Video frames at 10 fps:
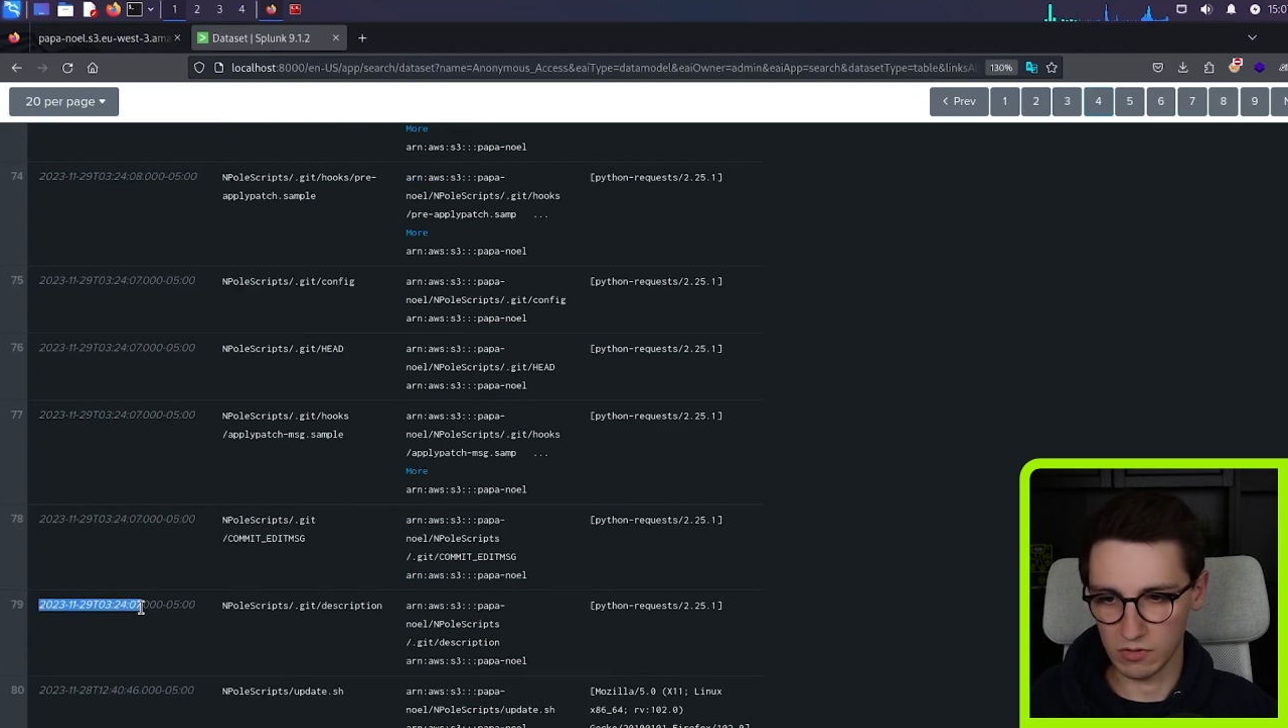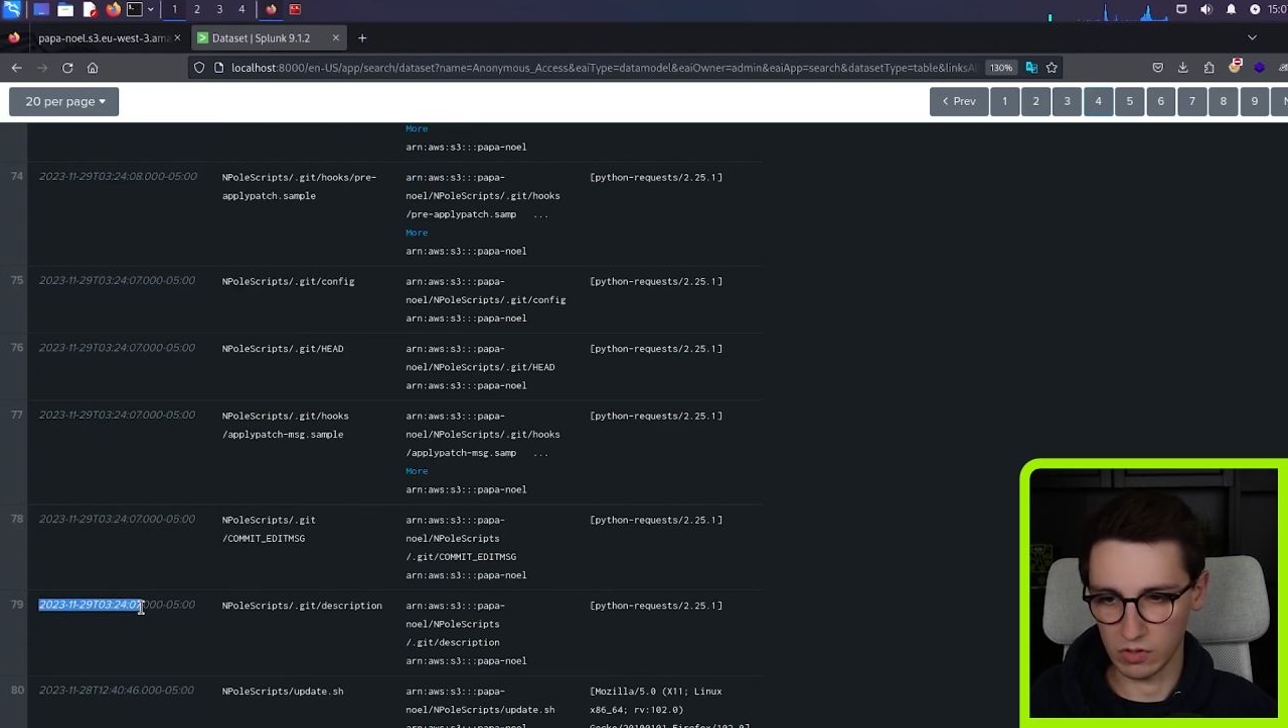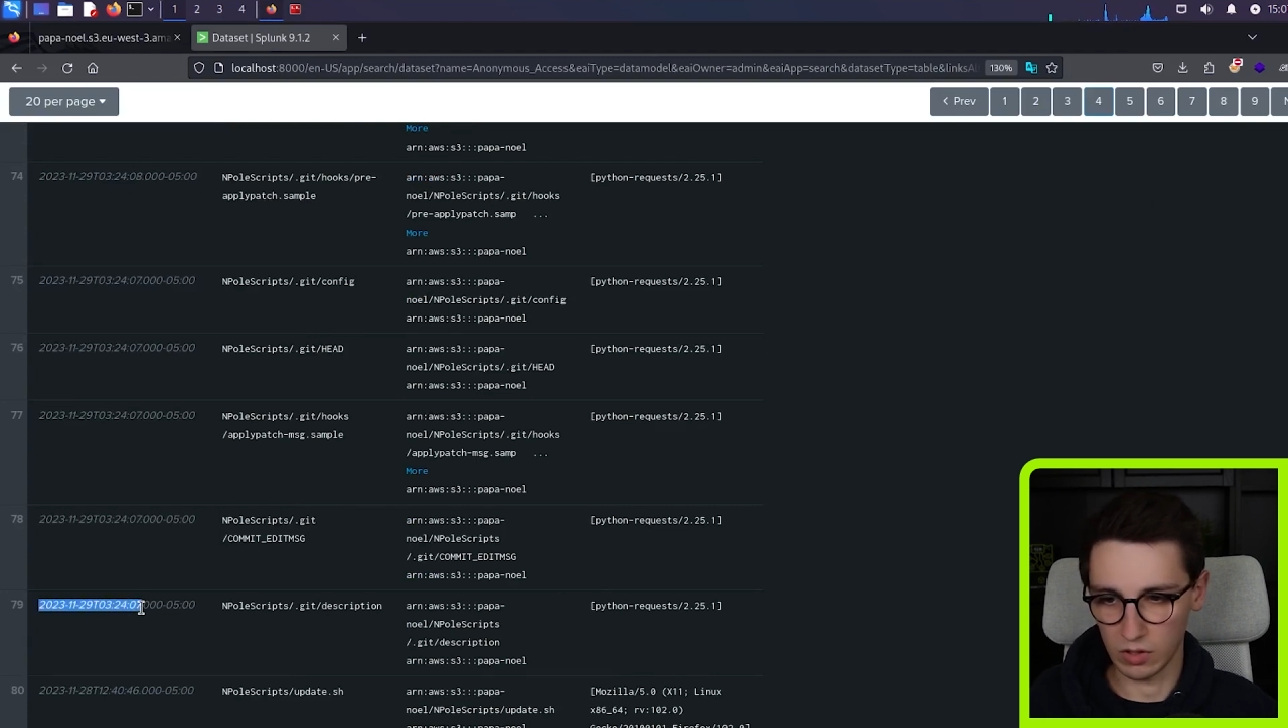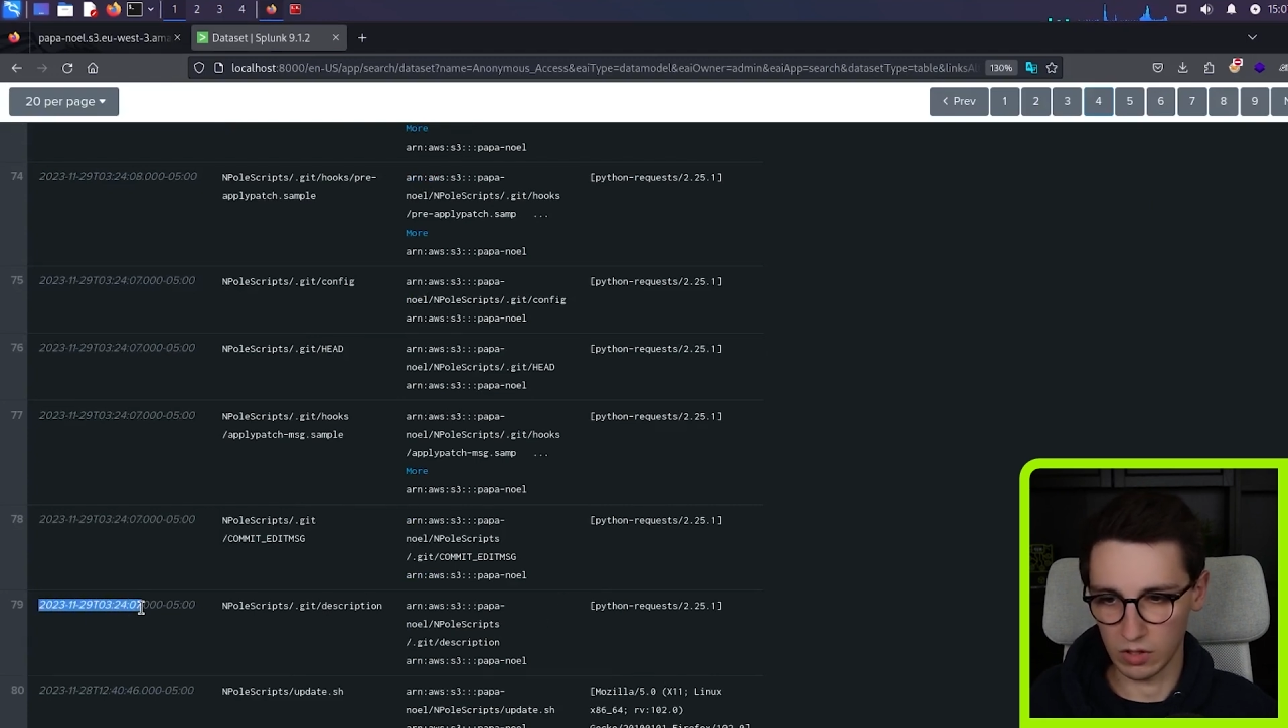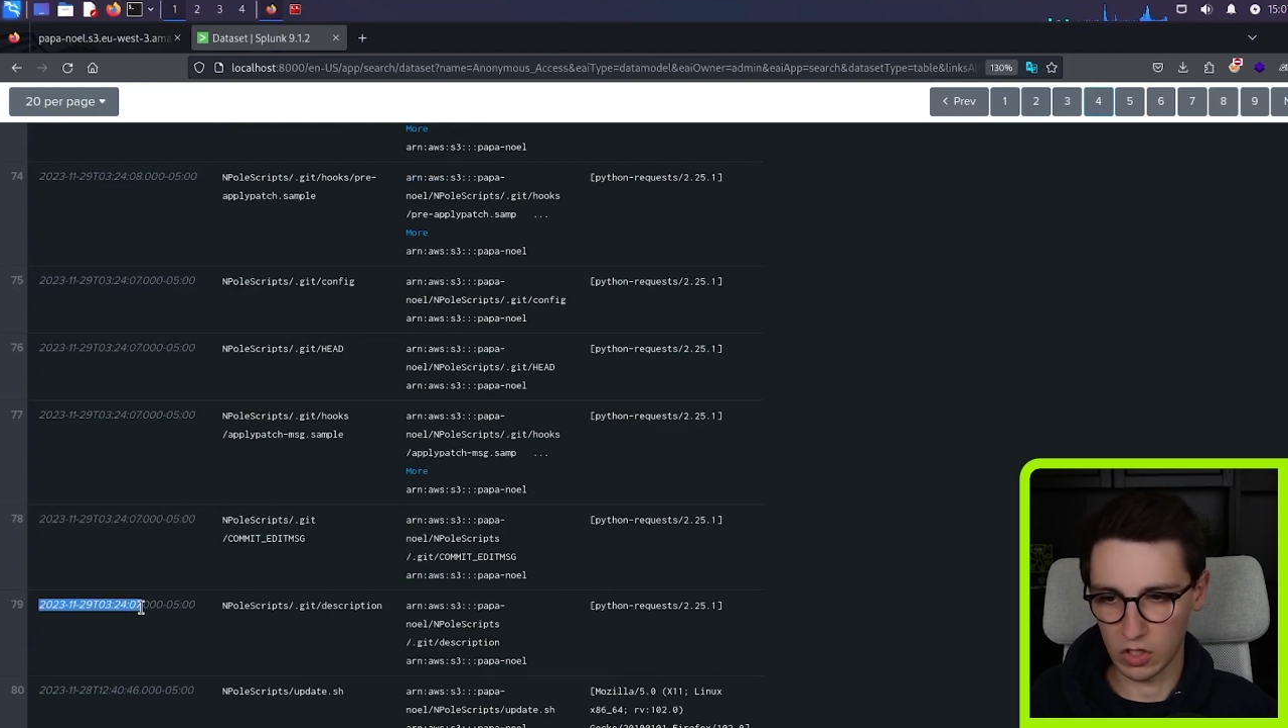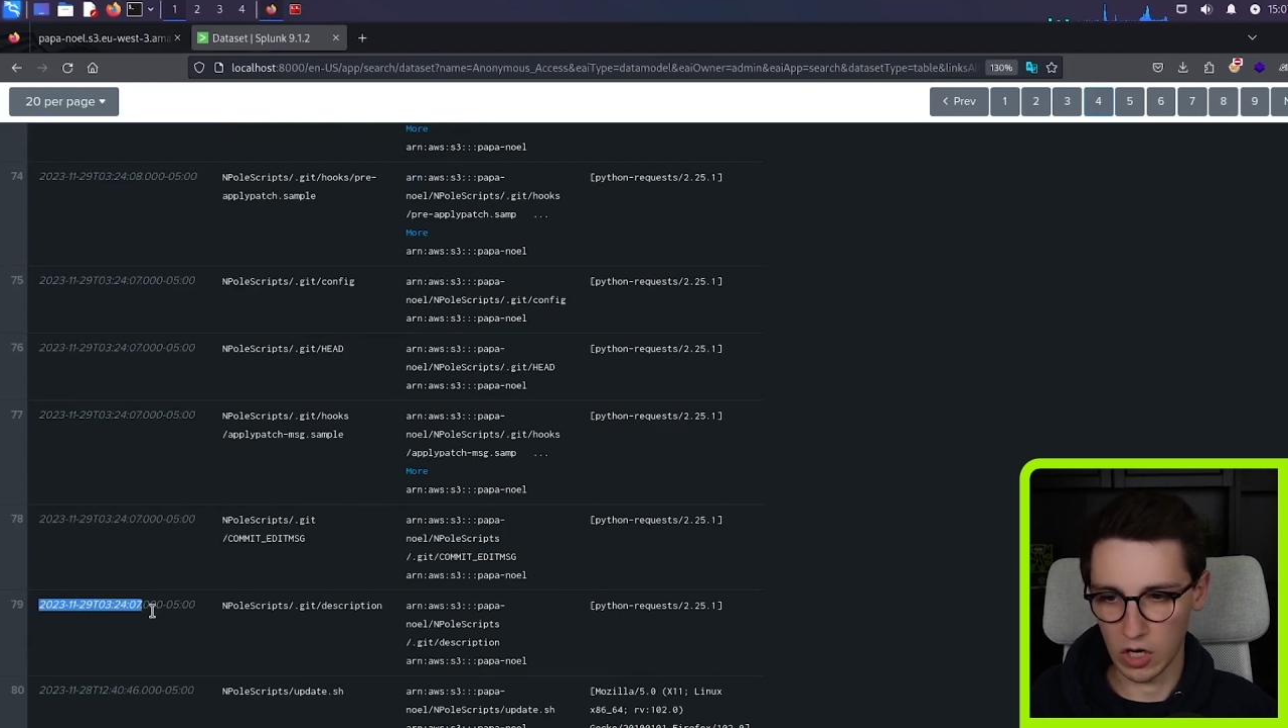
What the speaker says: So I'll